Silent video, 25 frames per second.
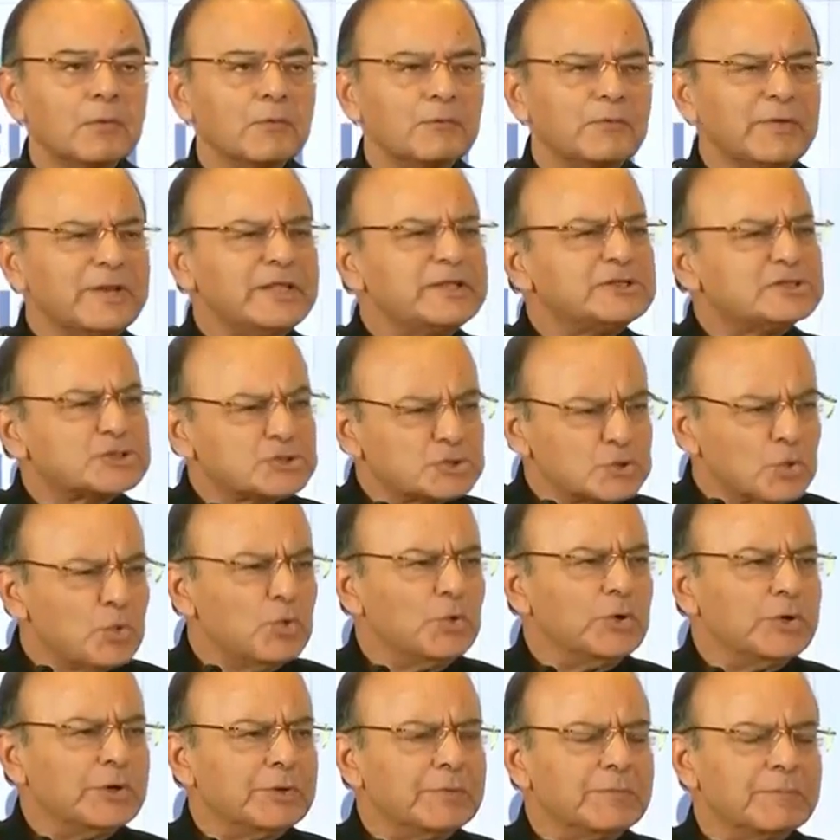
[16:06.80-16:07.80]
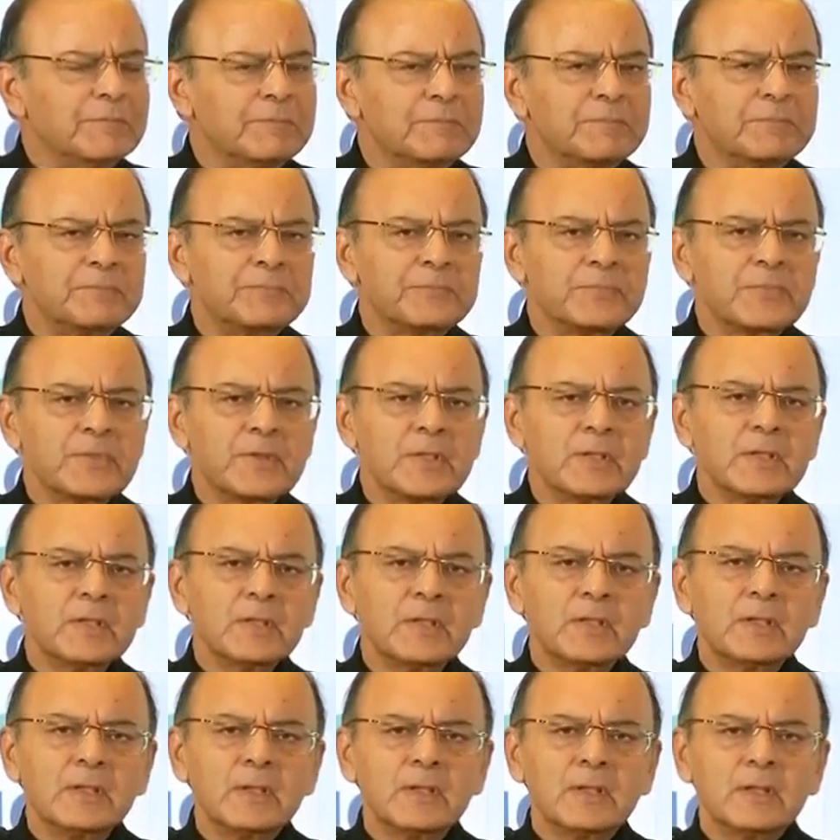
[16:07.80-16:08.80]
very soon
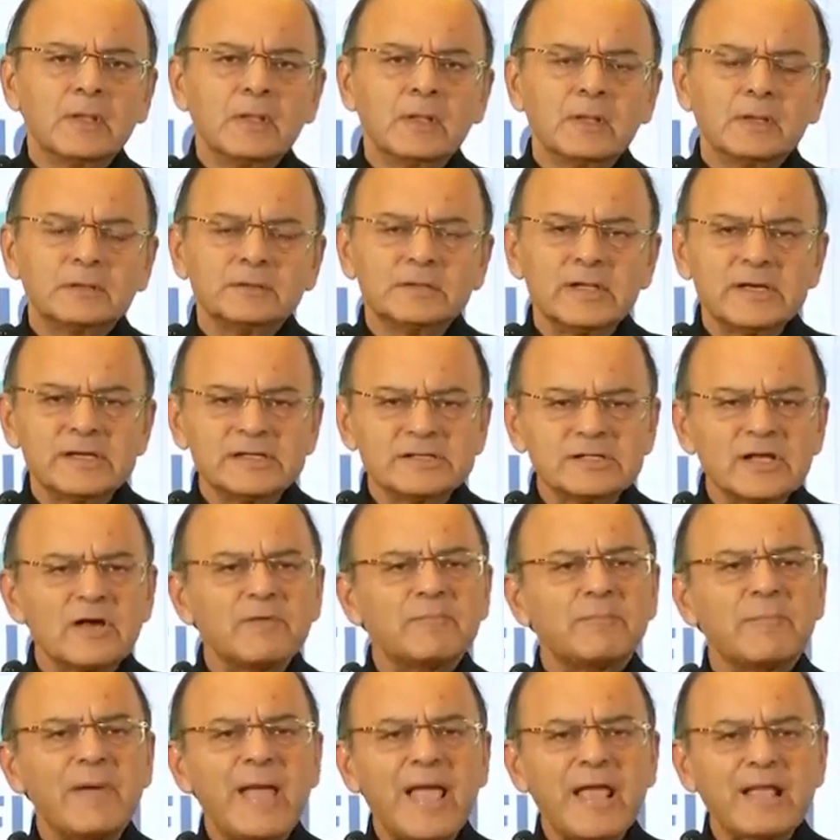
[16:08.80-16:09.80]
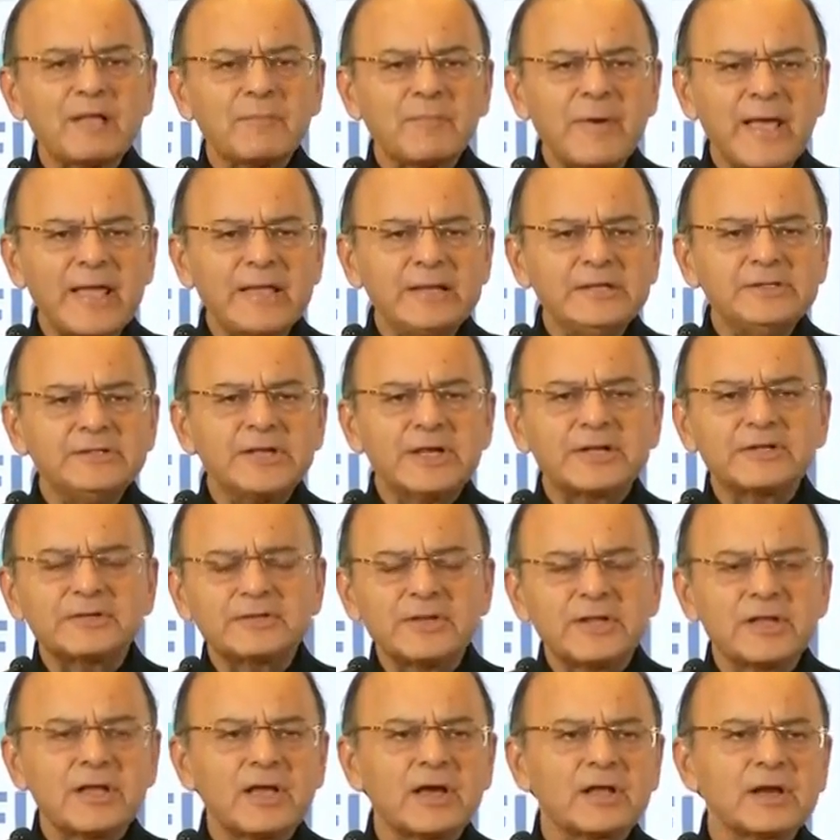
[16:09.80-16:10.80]
the Reserve Bank, by
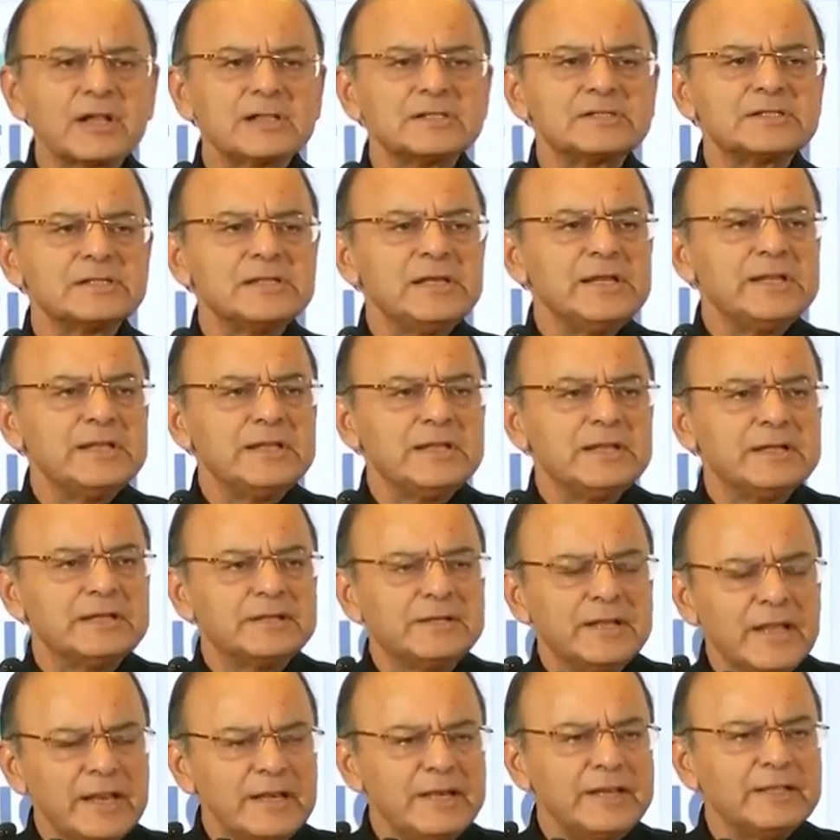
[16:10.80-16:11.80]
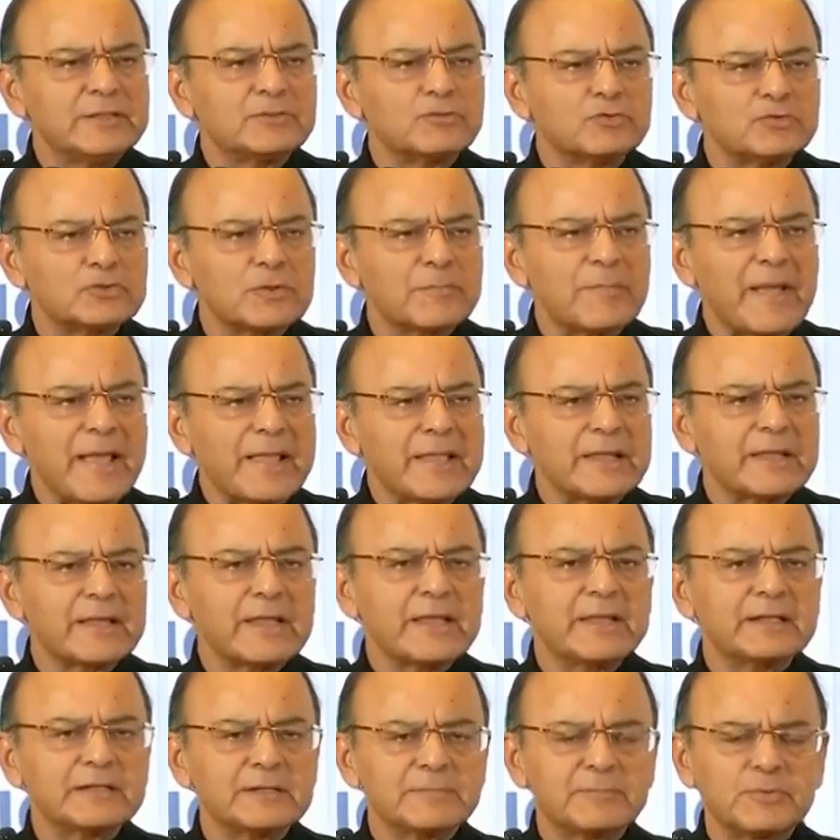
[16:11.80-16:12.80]
injecting currency daily through the
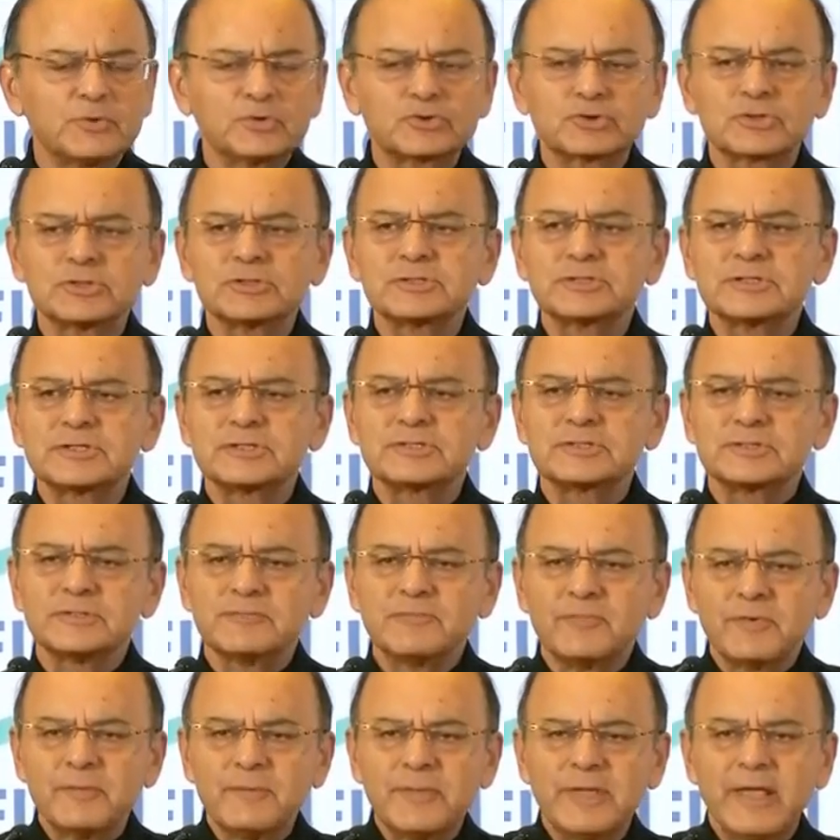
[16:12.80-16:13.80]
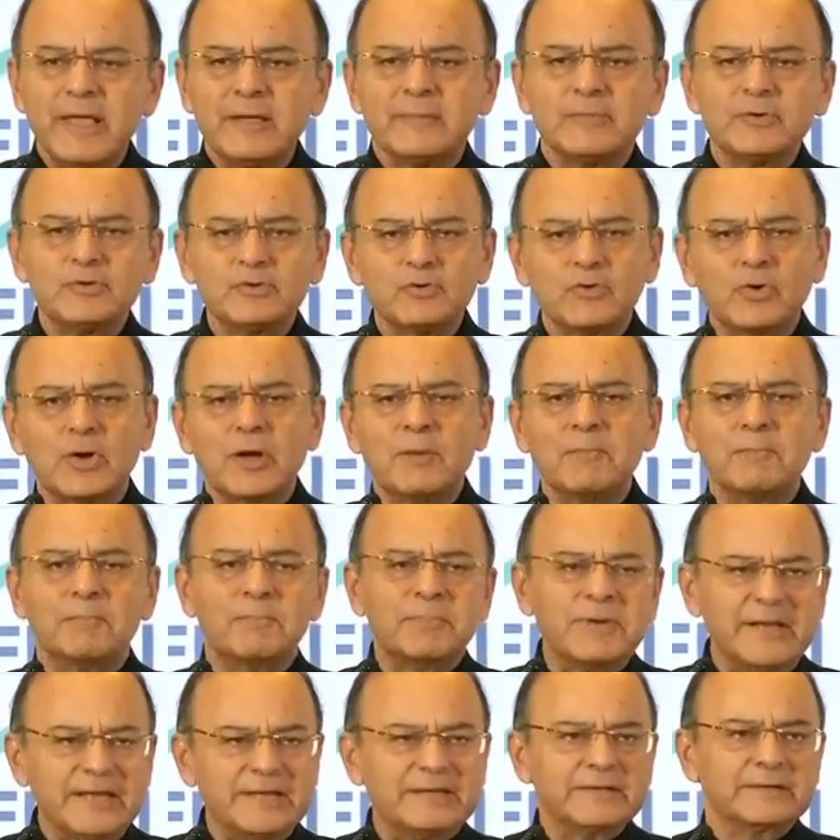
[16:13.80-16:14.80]
banking and the postal system, will be able to
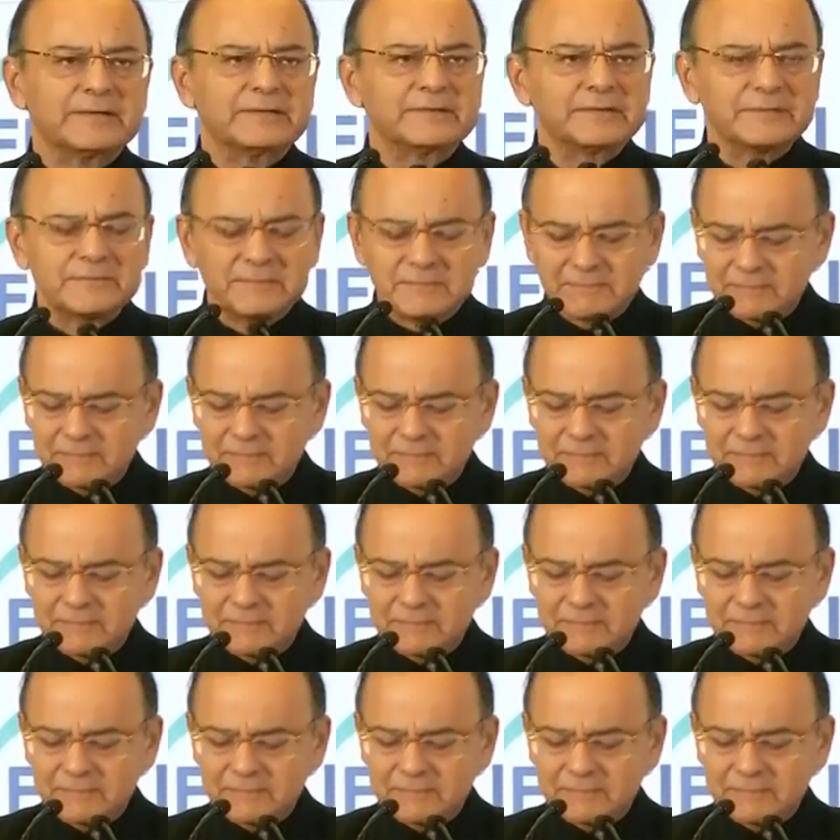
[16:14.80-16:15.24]
complete it.